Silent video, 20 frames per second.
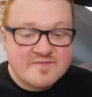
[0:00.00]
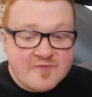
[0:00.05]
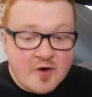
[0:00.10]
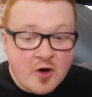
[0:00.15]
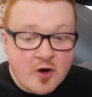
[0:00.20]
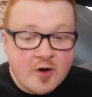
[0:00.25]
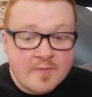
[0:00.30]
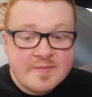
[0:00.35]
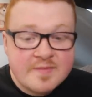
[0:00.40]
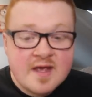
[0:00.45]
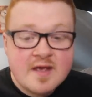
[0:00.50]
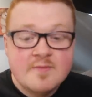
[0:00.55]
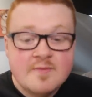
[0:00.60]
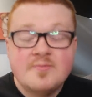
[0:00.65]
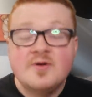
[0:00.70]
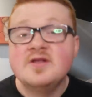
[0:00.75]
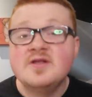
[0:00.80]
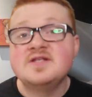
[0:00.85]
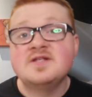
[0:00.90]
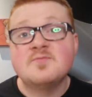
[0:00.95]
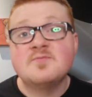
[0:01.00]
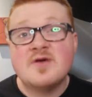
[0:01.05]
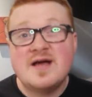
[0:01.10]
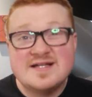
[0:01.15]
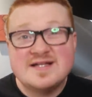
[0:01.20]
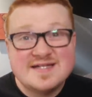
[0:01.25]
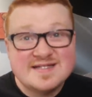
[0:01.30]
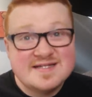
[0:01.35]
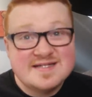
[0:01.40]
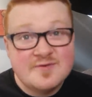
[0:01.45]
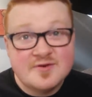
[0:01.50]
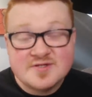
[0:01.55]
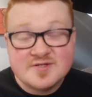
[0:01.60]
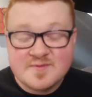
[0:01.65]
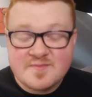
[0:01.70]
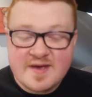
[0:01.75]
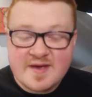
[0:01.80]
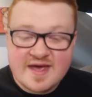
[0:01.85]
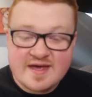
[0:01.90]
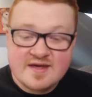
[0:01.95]
thought, but it's the price City want
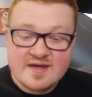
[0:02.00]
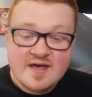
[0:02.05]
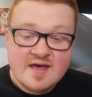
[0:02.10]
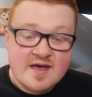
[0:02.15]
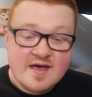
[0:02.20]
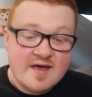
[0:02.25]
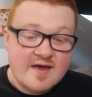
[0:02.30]
to pay.